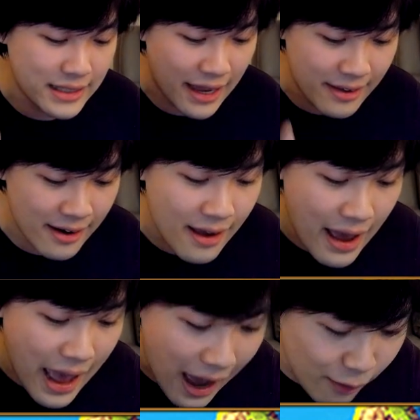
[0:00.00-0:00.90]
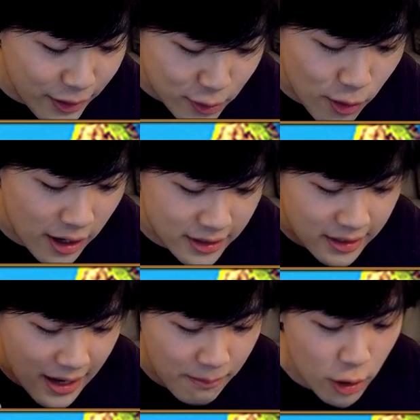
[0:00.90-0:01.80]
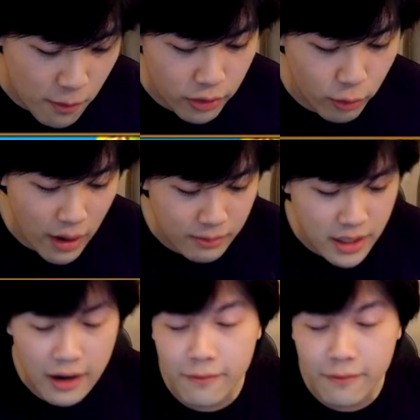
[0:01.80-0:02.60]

And then how this works is, let me open the website.